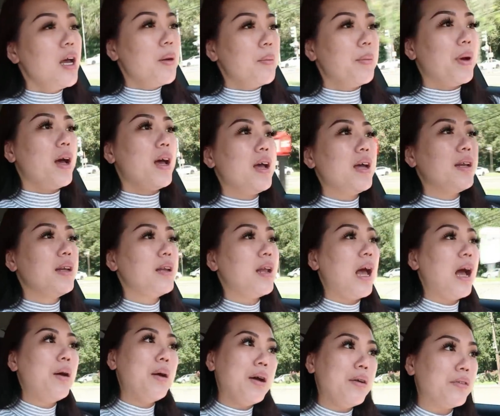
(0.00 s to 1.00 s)
But
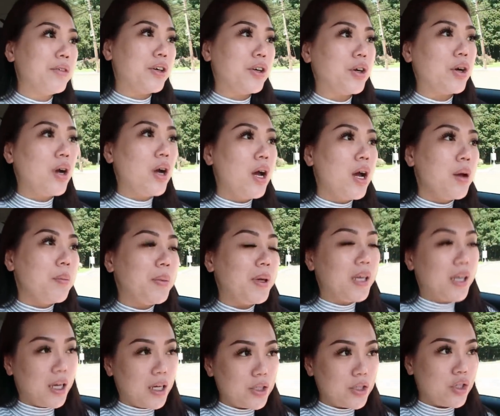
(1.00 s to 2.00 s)
however,
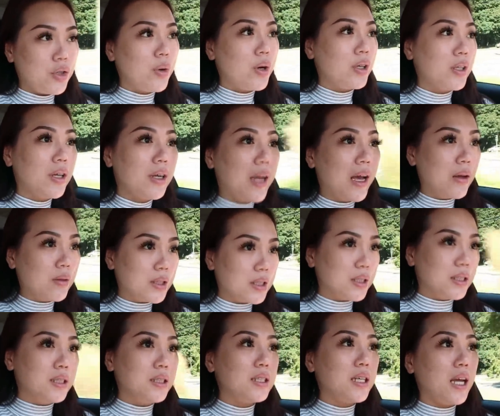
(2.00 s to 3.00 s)
because you are the
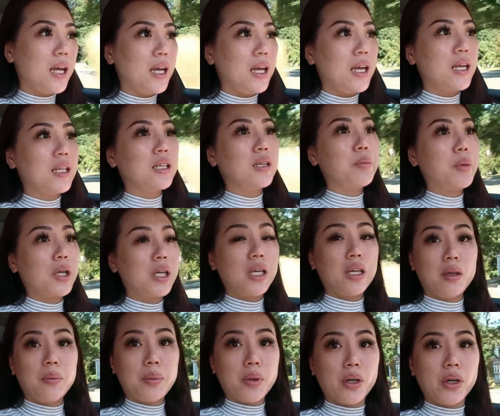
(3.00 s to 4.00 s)
accountant and the
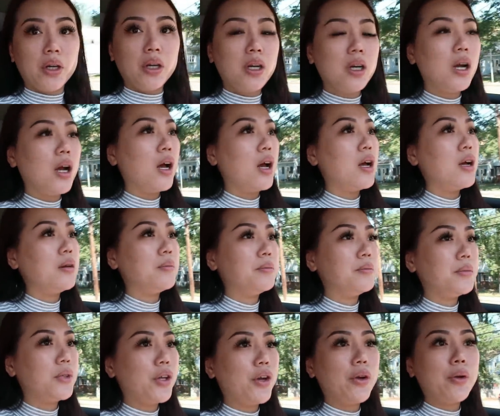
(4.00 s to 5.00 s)
bookkeeper,
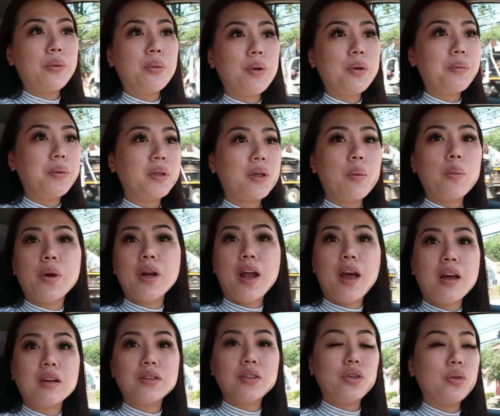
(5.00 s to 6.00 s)
um, you know, when someone
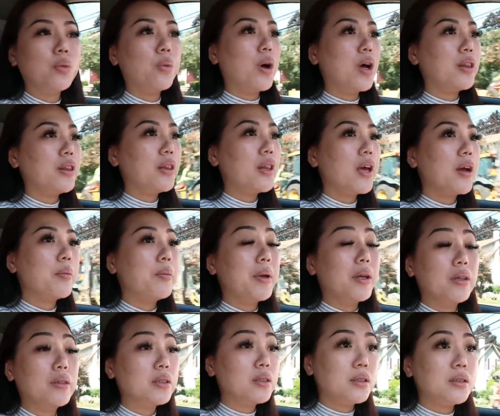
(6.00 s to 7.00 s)
asks you what their
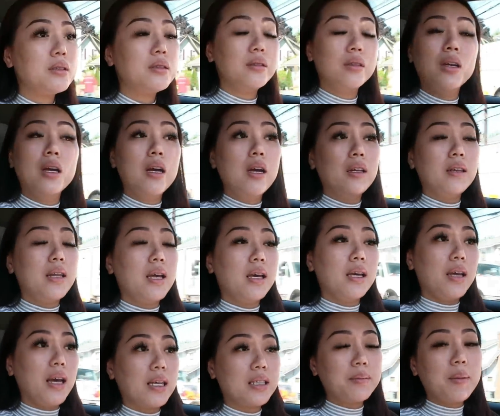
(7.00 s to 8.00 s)
bills is,
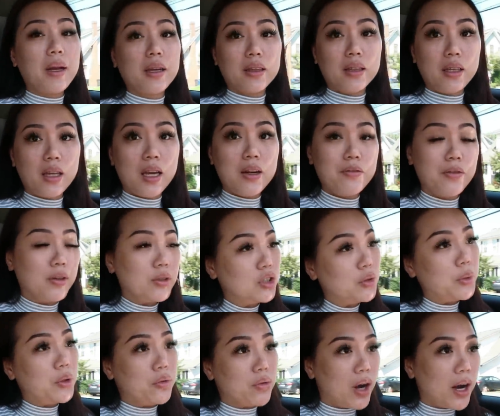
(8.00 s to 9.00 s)
they expect the info to
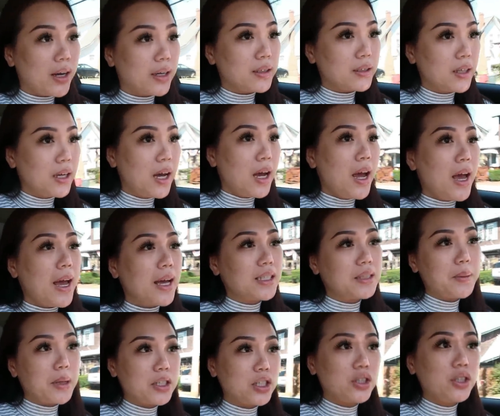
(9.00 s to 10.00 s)
be right,
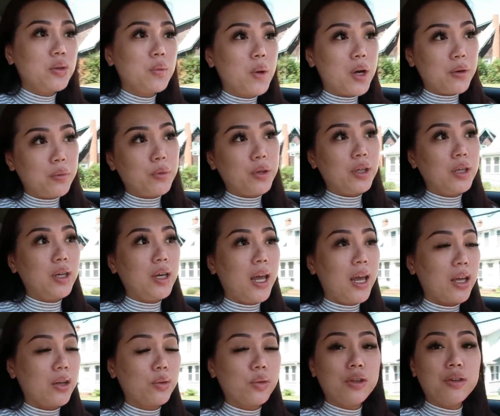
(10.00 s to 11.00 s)
especially when we
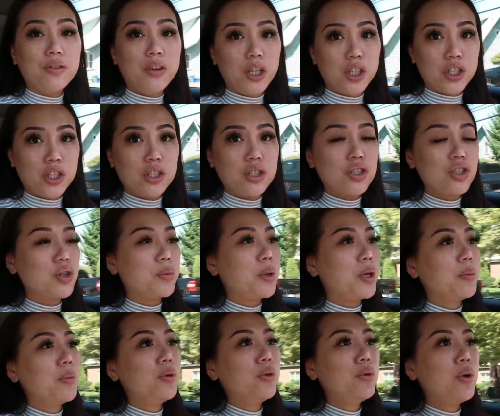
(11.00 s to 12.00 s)
handle evictions. So
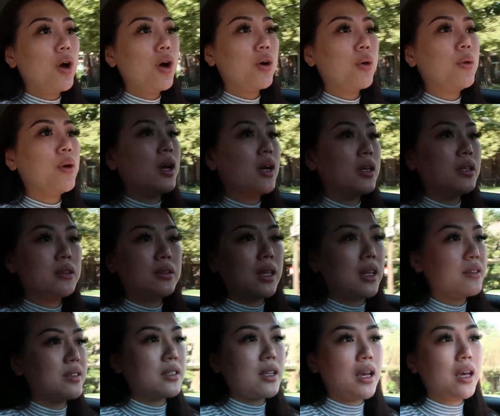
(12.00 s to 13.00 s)
people who owe us,
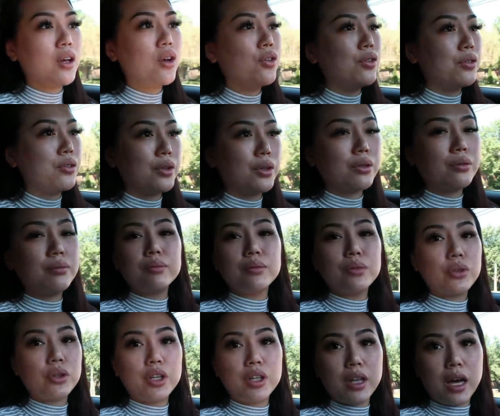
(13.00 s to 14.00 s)
let's say, over
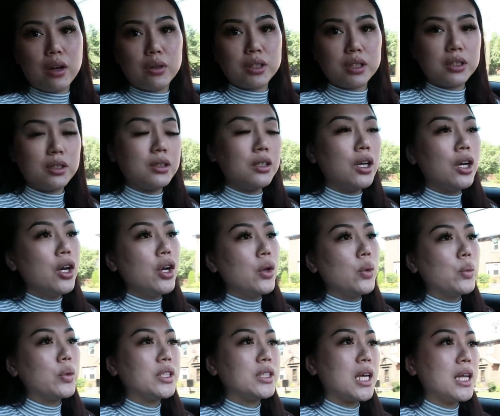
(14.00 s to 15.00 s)
three thousand
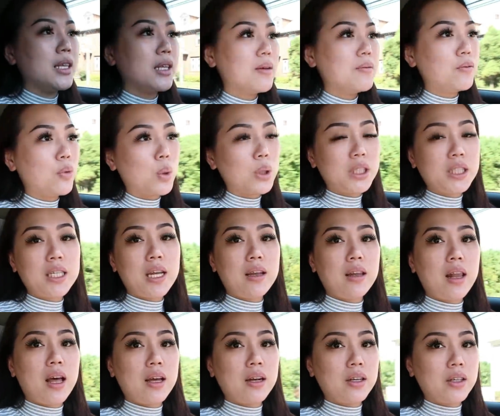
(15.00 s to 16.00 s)
dollars, we send them fourteen day
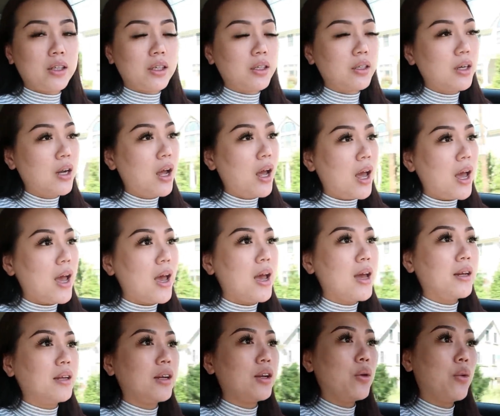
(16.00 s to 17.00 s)
letter.
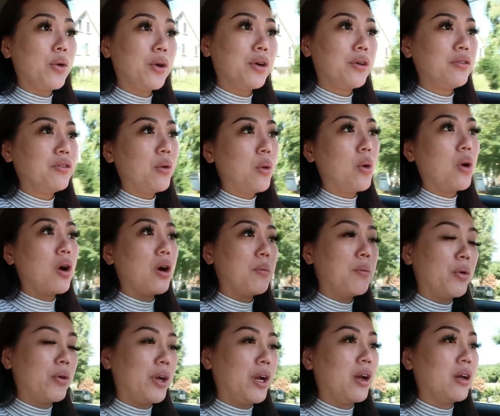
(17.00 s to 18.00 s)
And in order for
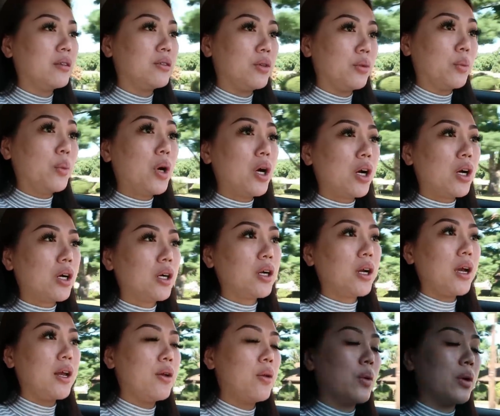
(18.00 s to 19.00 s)
Maria to work,
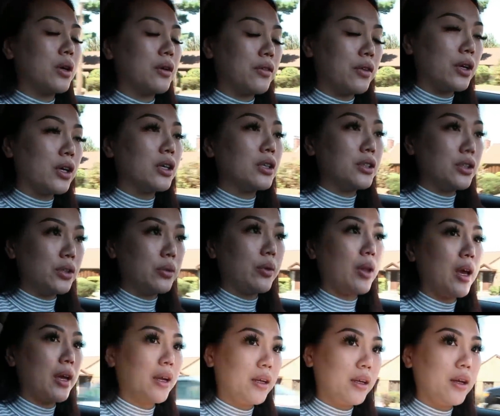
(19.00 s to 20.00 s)
in order for her to,
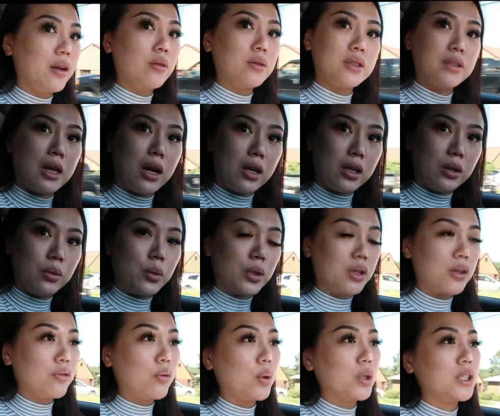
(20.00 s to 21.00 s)
like, you know, start with
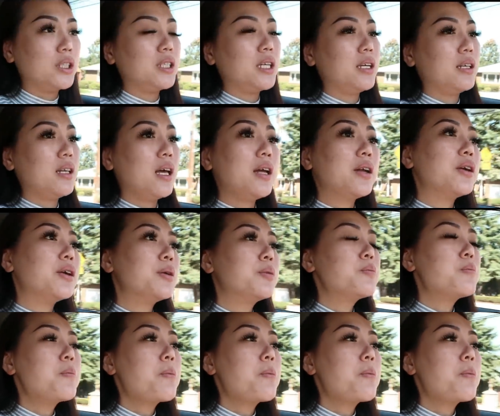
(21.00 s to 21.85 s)
the fourteen day letter,